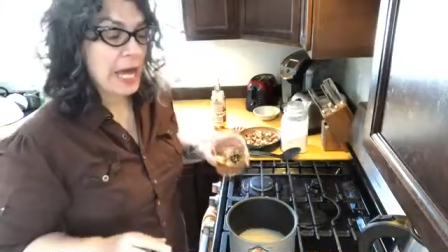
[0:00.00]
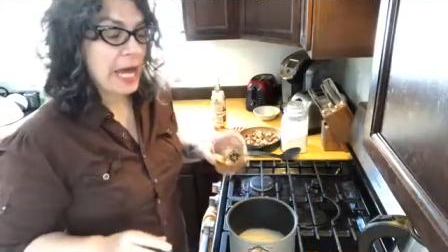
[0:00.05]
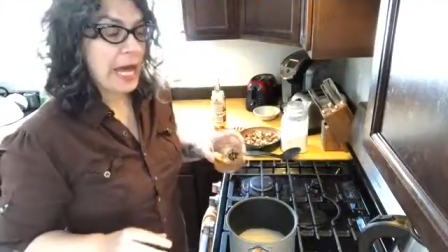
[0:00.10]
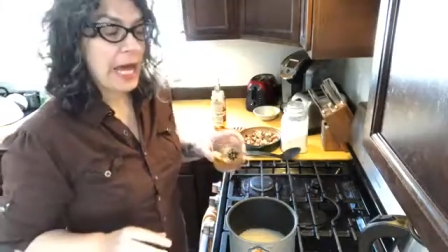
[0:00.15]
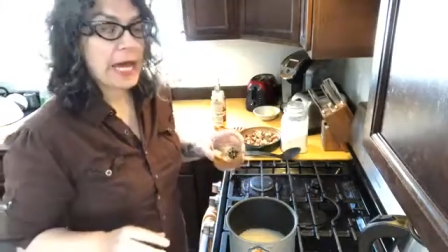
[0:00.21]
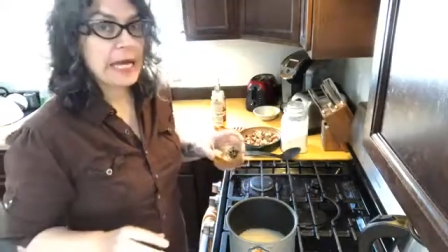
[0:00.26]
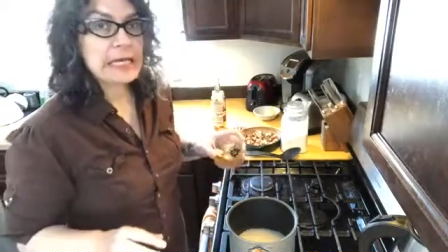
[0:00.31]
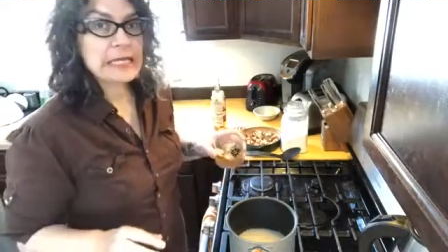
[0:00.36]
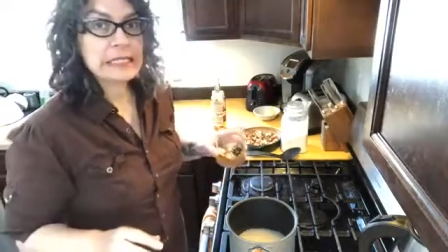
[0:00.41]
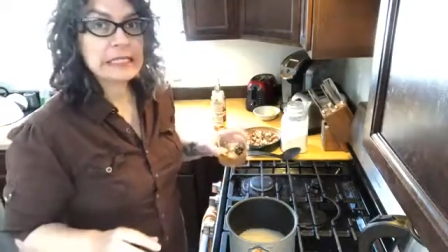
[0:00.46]

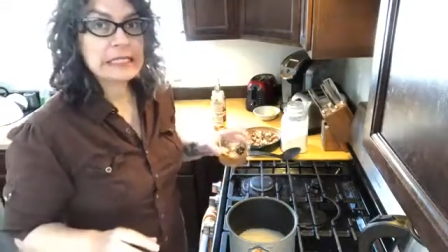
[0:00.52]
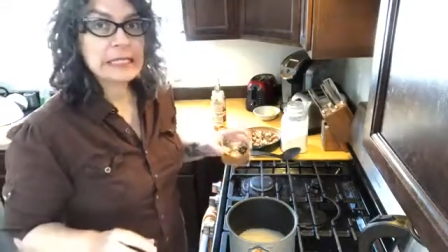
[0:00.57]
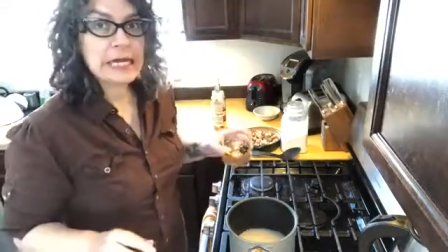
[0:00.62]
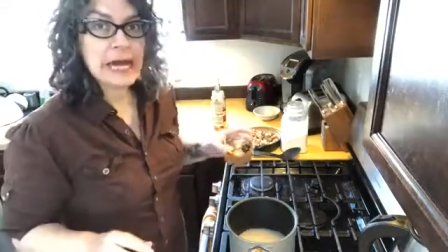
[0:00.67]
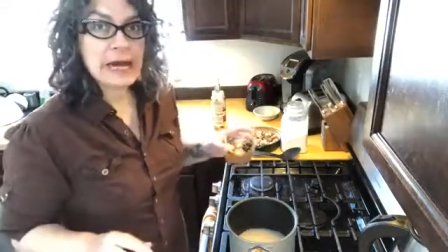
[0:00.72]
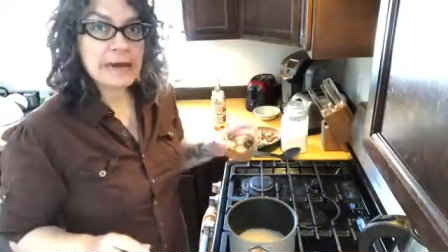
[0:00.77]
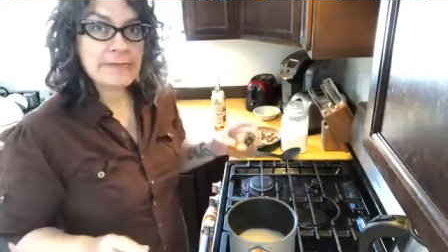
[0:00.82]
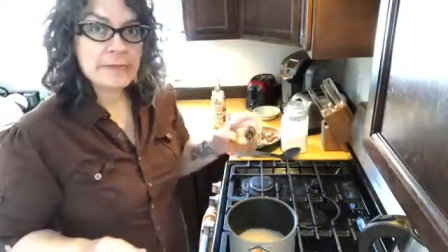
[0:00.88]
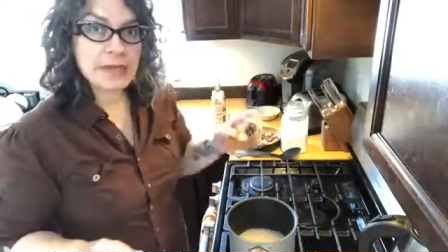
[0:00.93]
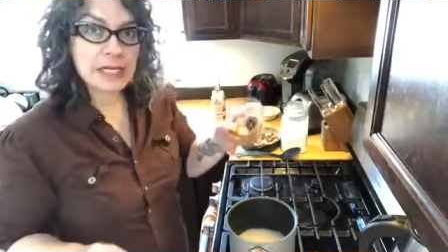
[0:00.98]
and it's
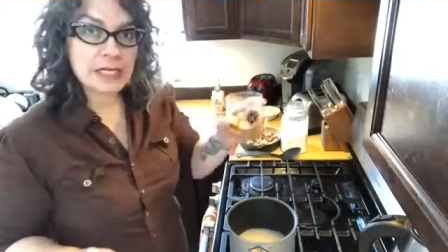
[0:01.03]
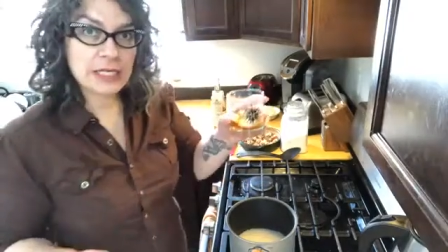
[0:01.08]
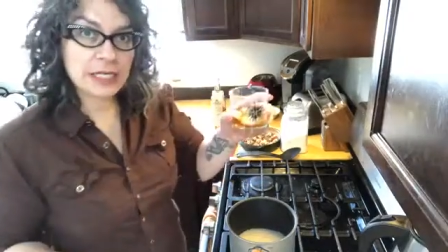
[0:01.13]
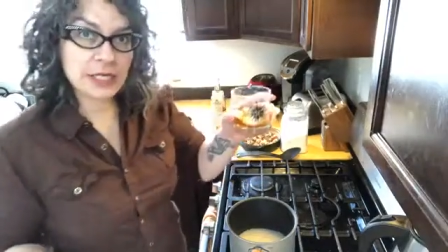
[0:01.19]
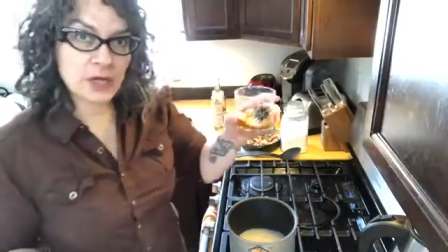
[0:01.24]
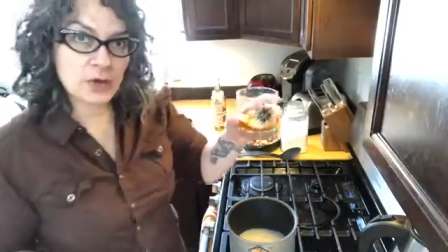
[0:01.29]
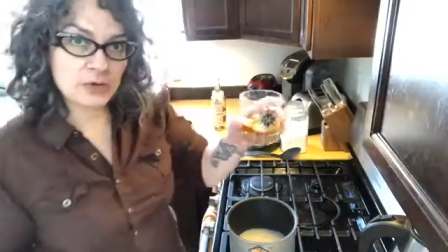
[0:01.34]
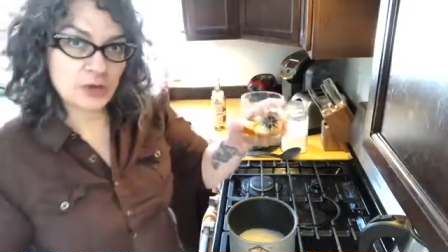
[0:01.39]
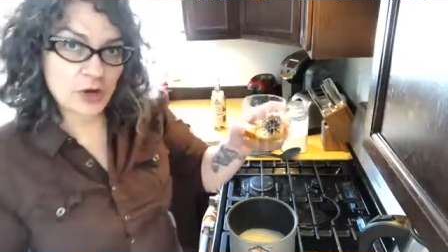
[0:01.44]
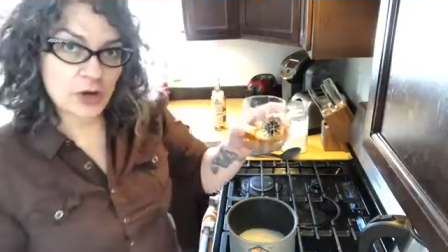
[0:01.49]
time that,
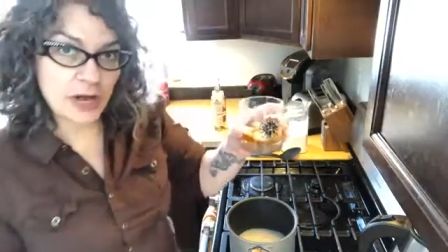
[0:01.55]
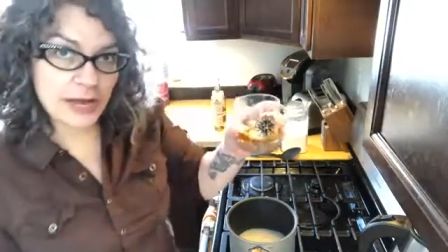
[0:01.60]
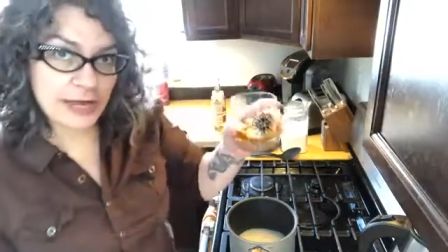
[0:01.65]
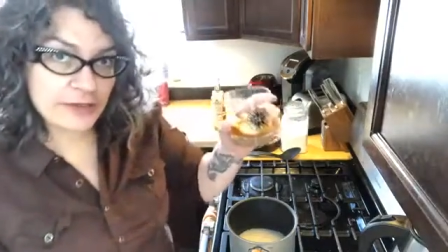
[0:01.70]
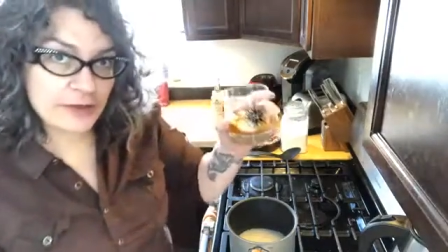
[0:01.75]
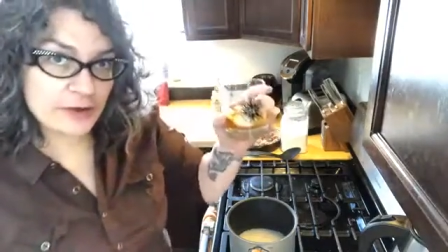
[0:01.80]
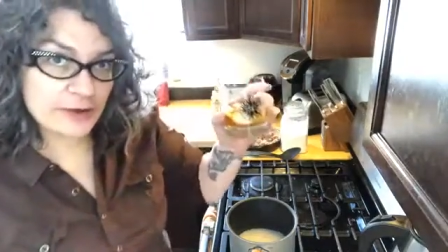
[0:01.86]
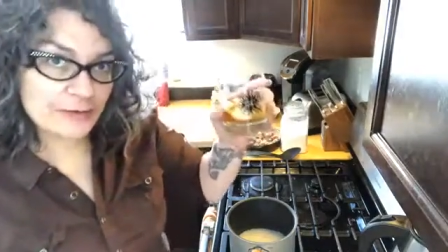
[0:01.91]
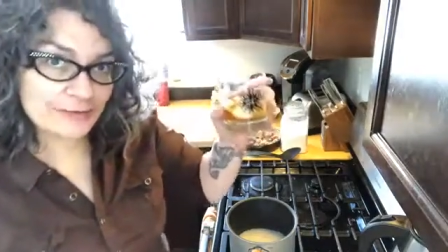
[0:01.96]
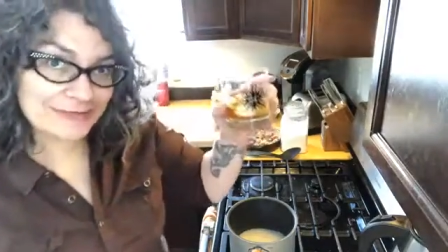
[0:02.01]
you're
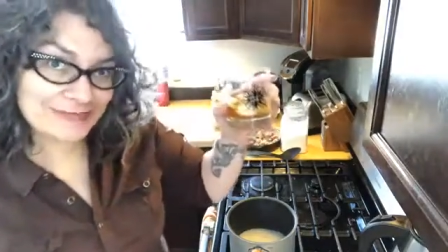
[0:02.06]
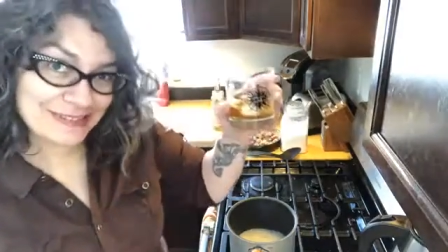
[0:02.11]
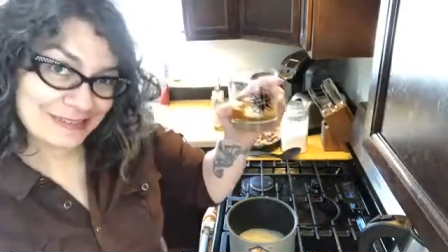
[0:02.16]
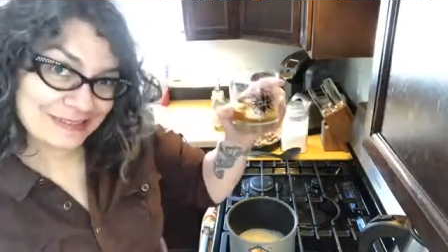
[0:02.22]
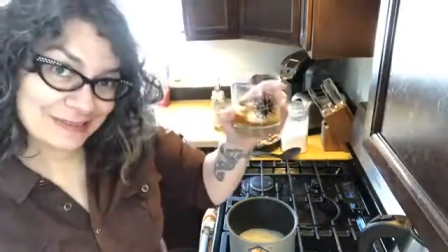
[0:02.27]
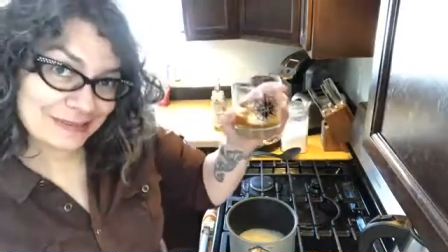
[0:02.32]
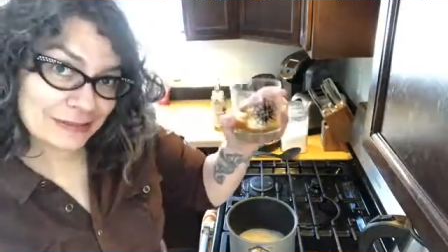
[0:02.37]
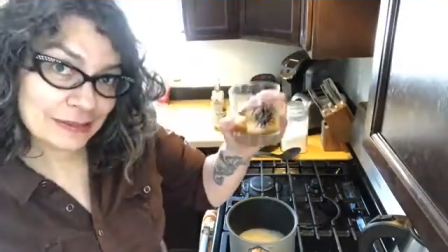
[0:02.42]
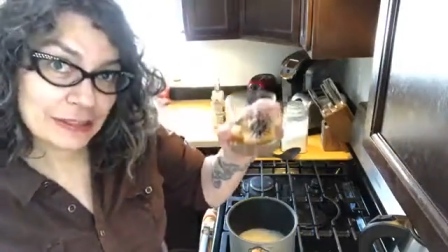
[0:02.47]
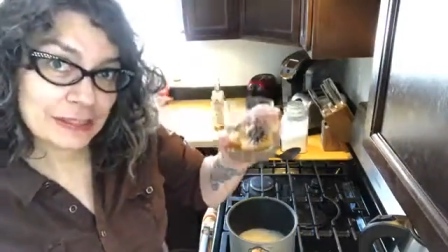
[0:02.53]
either
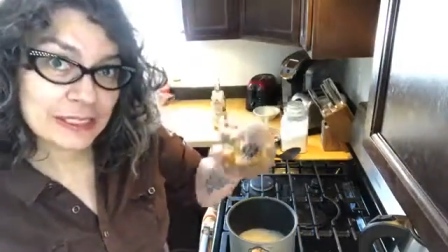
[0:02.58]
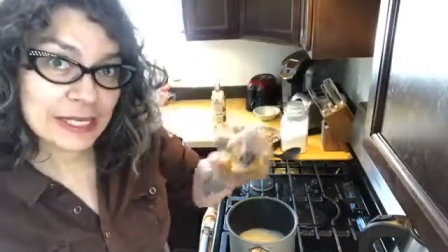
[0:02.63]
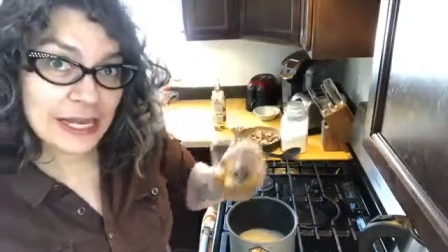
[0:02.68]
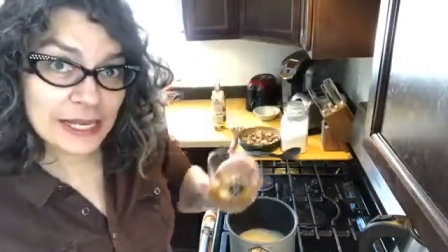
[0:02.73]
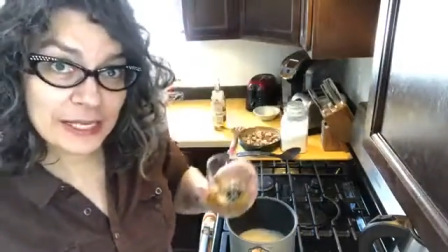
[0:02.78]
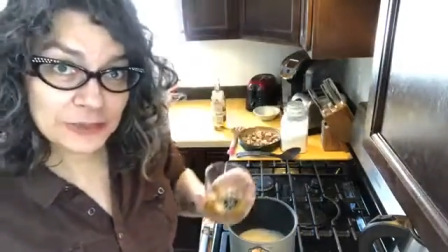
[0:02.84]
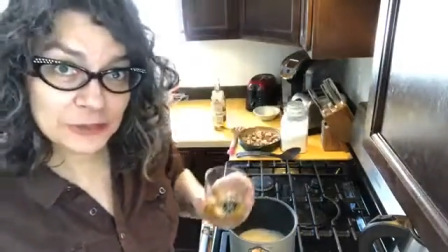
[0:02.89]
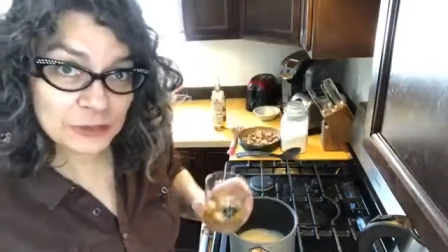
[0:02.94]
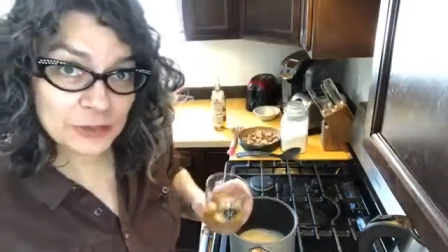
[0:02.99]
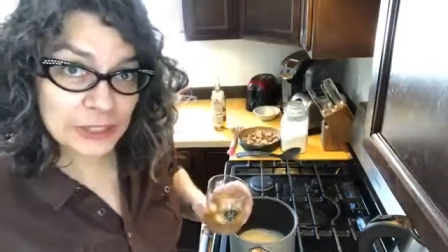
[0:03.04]

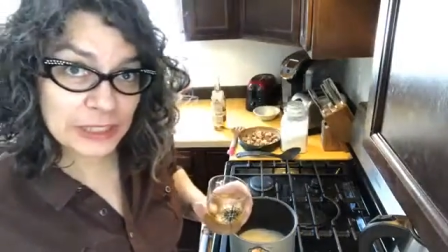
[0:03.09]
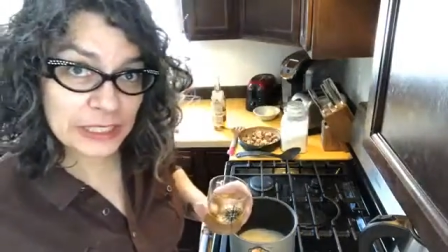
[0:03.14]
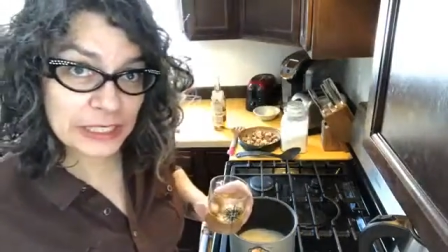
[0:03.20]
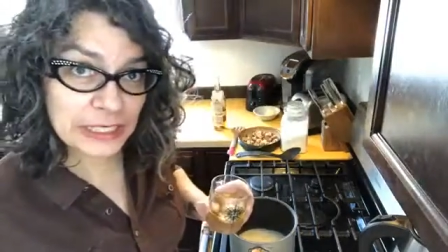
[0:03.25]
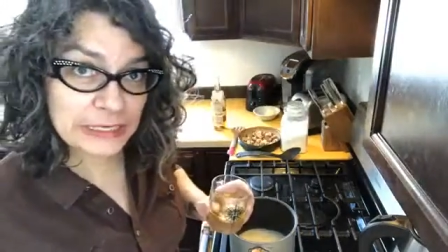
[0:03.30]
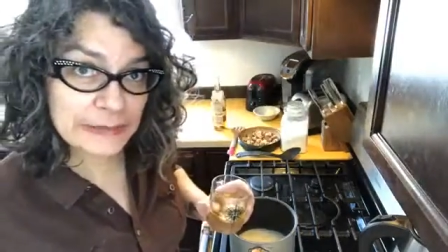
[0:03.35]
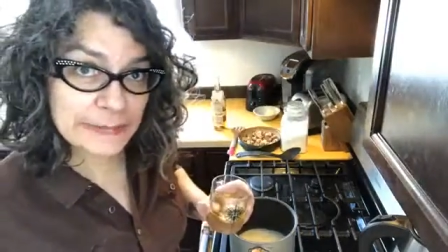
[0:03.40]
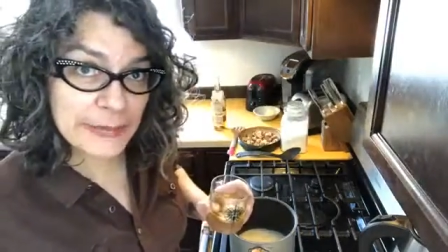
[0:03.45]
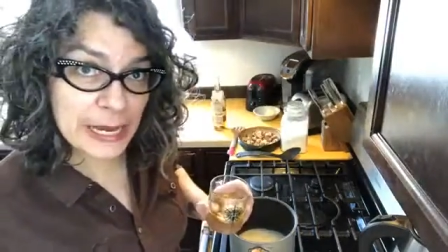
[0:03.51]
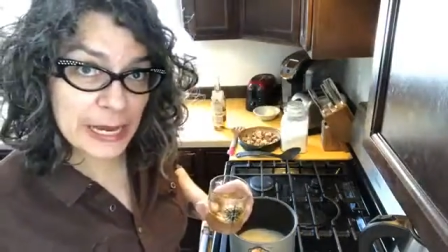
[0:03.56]
day
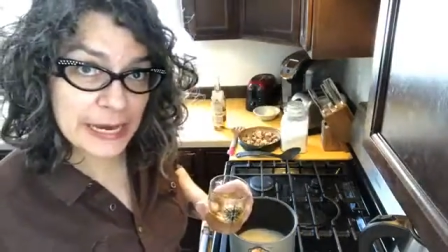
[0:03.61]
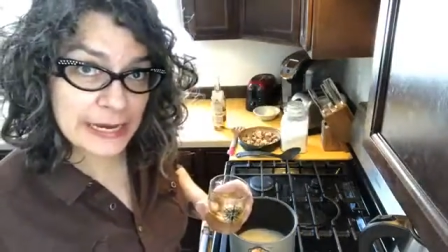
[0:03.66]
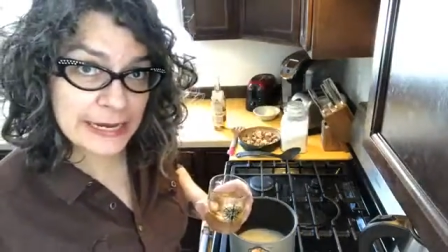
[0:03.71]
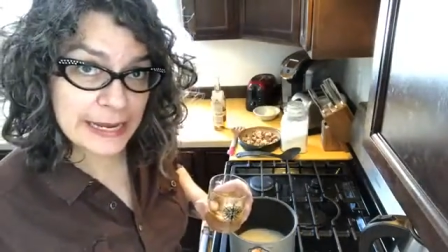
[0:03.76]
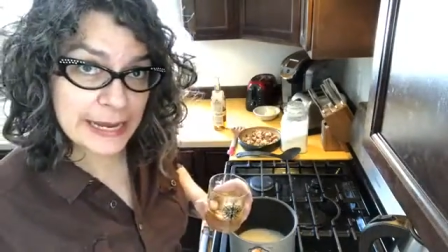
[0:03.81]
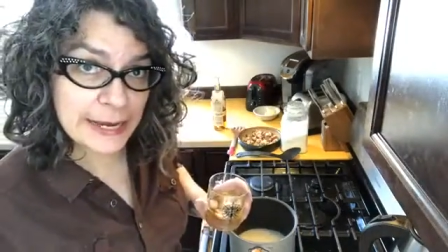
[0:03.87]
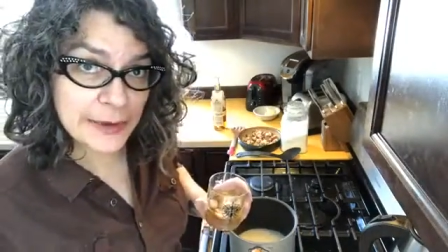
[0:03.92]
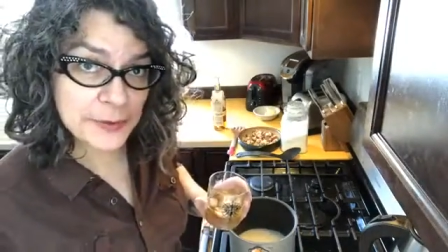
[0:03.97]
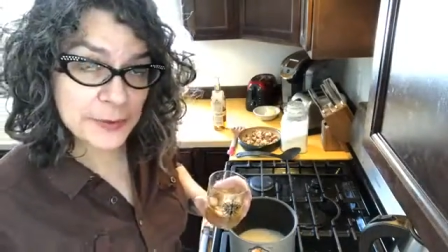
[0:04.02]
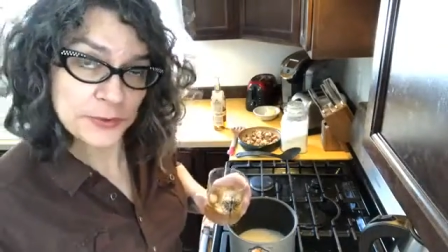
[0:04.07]
drinking by
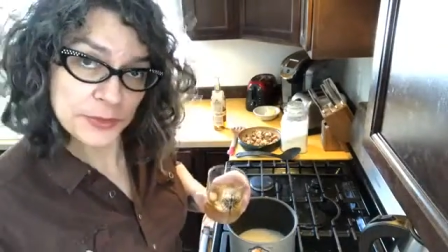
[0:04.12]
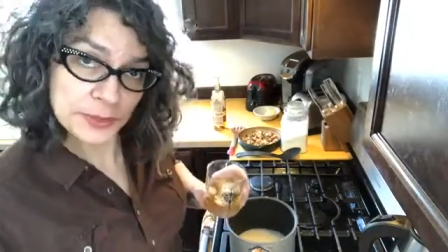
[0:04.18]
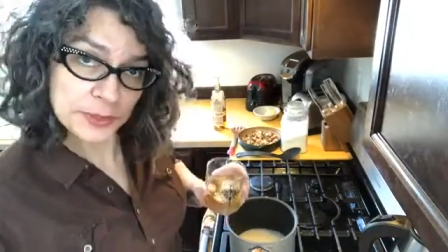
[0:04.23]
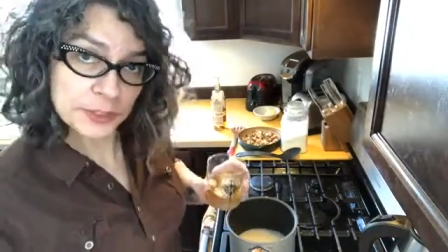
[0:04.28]
now